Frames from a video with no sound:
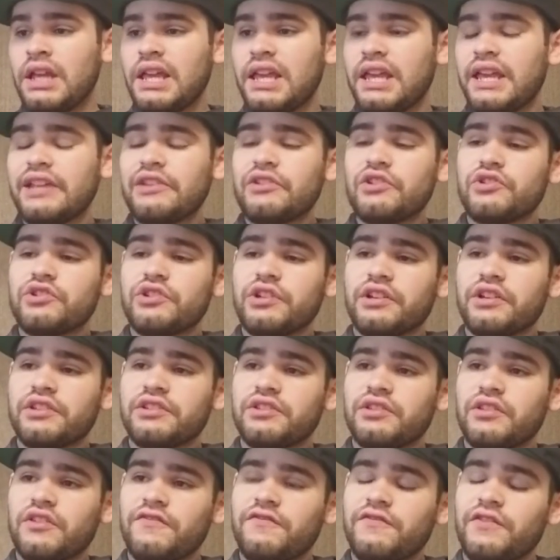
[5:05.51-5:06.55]
It's just
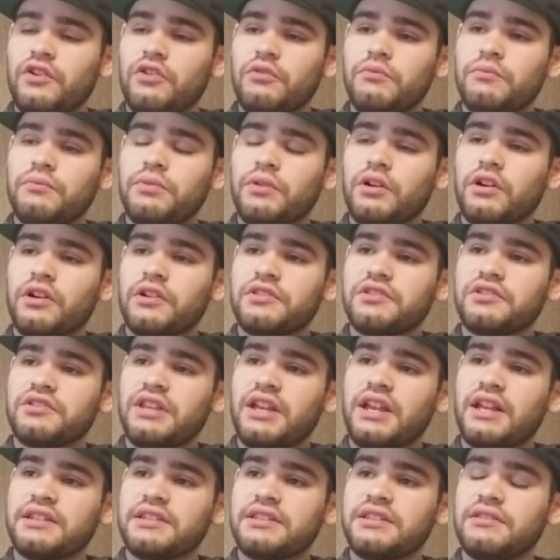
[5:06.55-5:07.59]
the film parts
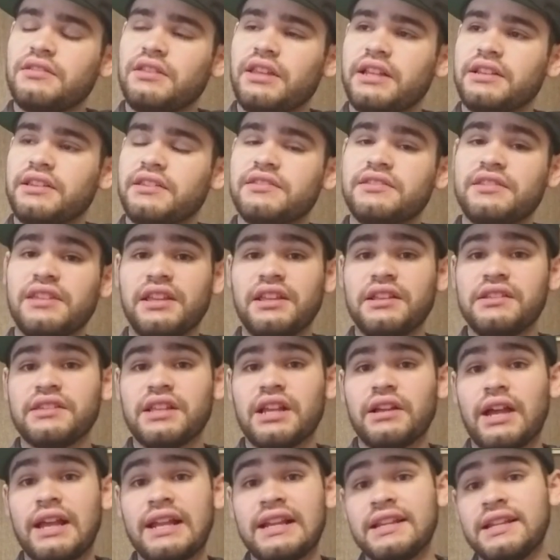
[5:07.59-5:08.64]
that, like the scenes that
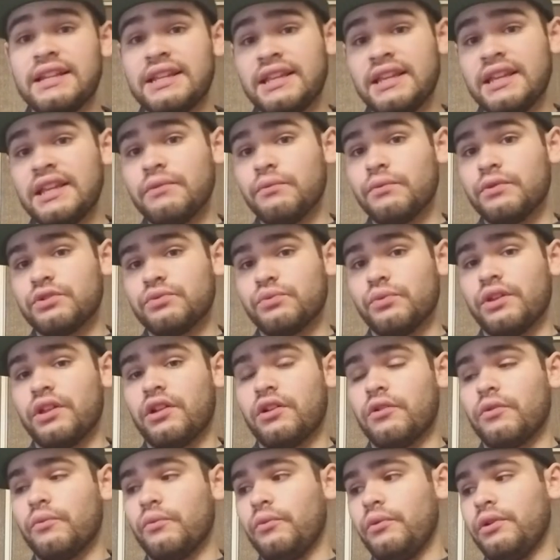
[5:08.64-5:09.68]
I need, which
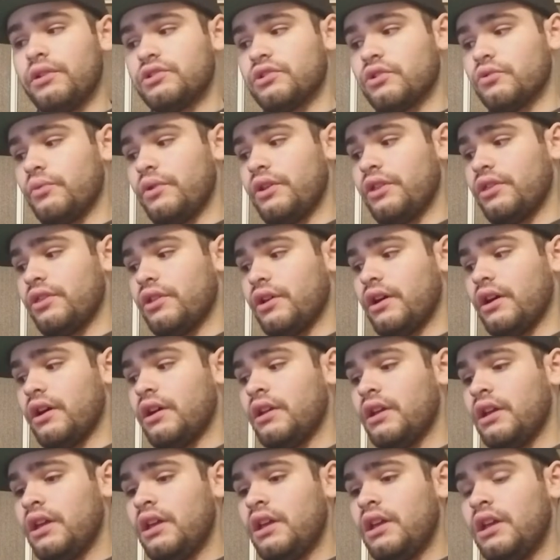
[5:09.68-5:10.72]
are with
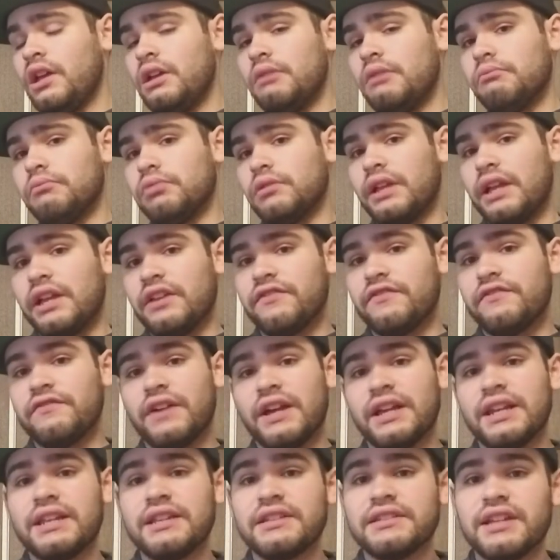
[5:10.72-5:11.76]
Blade
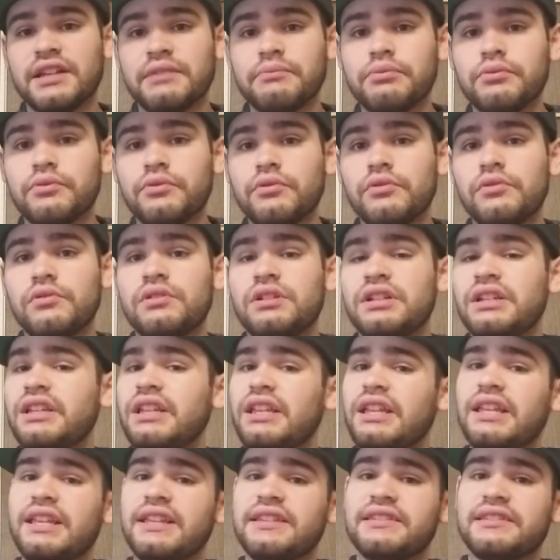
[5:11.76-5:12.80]
fighting Deadpool
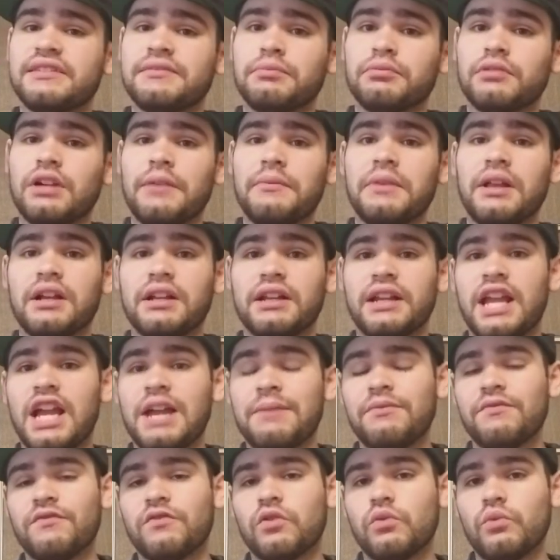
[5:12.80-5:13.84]
is probably not going to
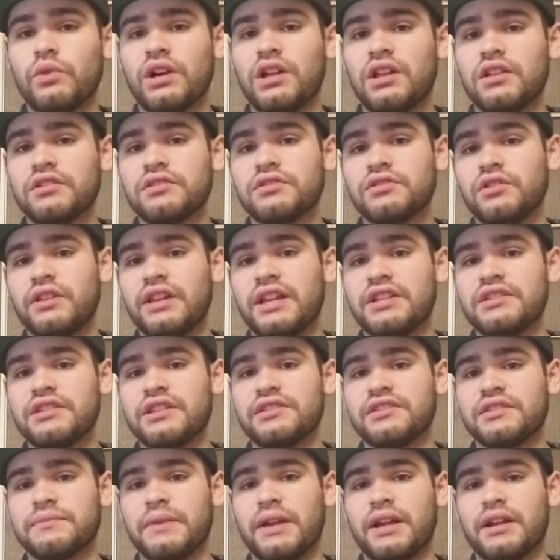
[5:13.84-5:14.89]
happen for a while until
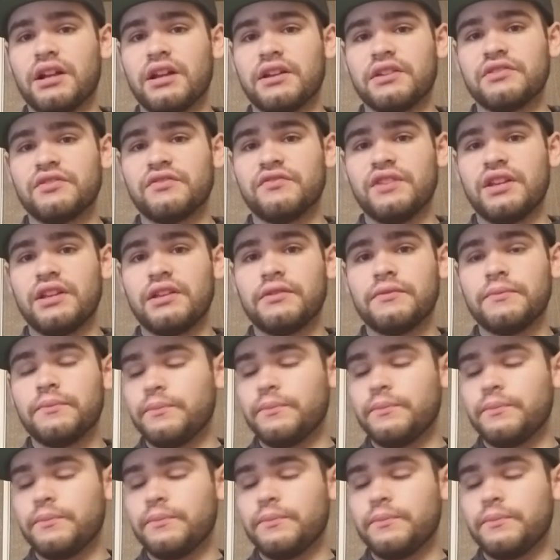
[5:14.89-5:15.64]
AJ's back on his feet.